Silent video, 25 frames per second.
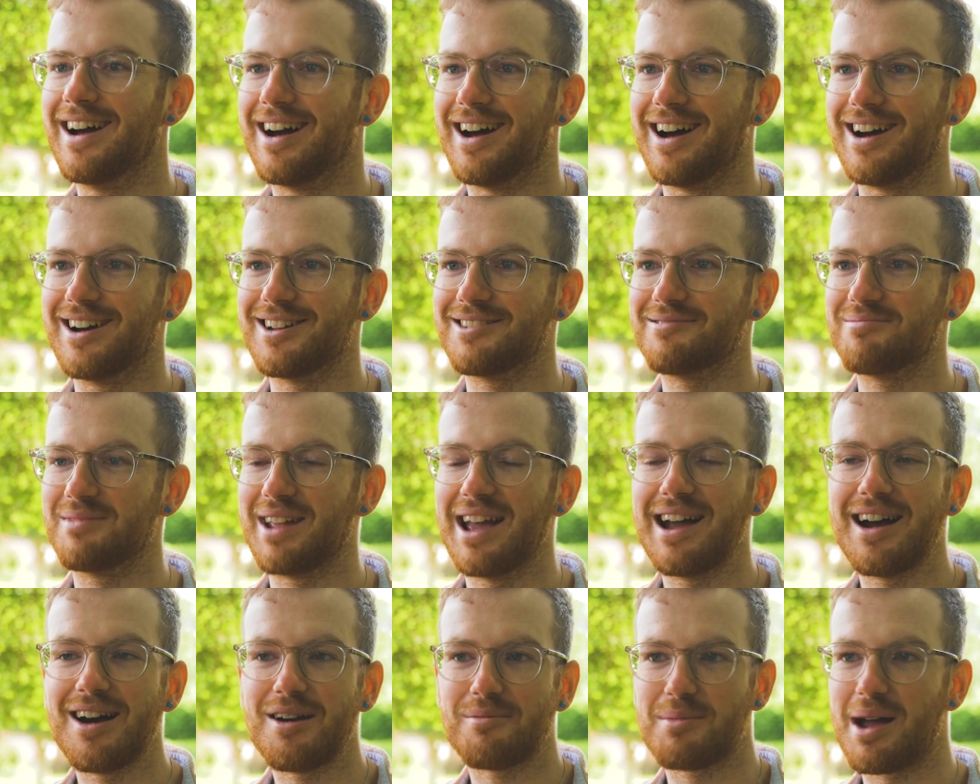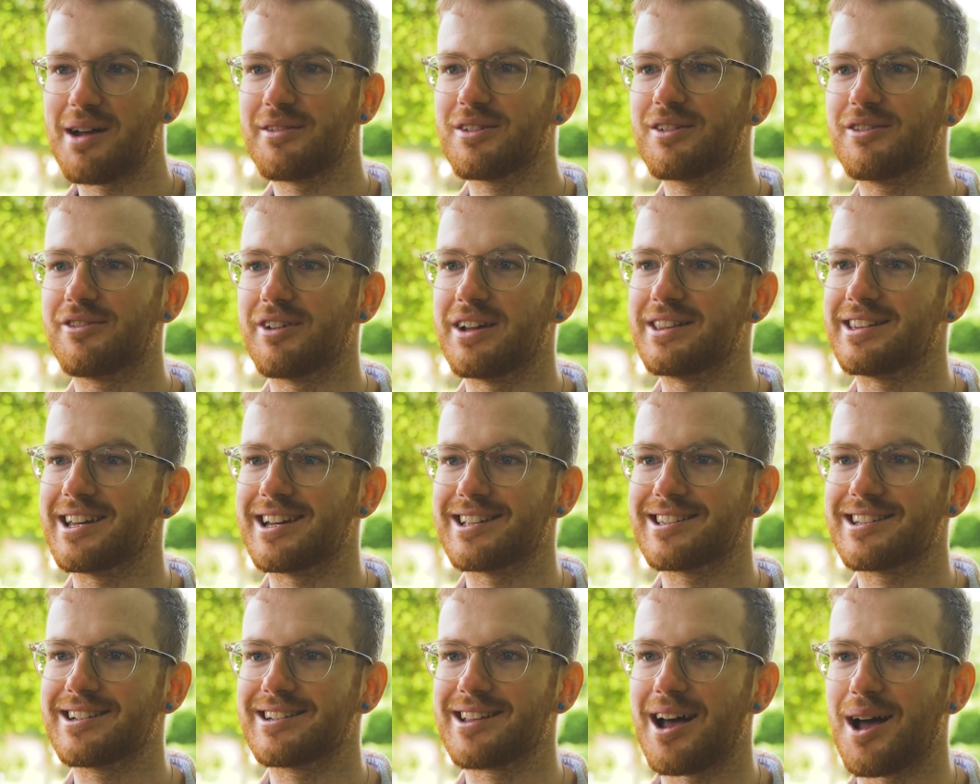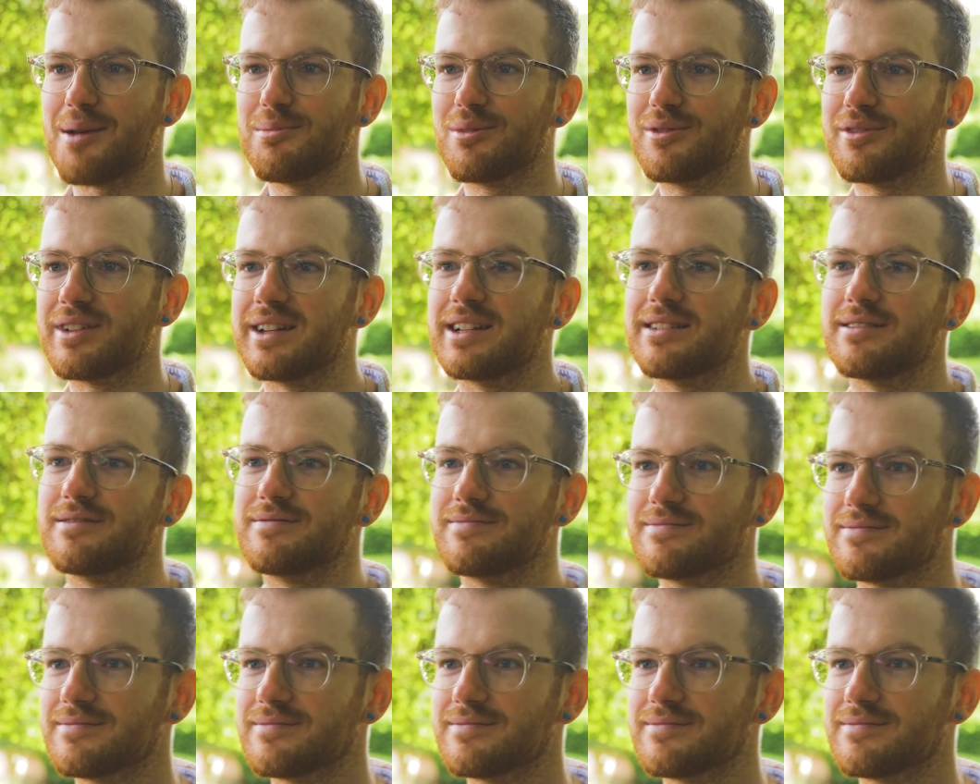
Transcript: And yeah, I'm having a fantastic time with it.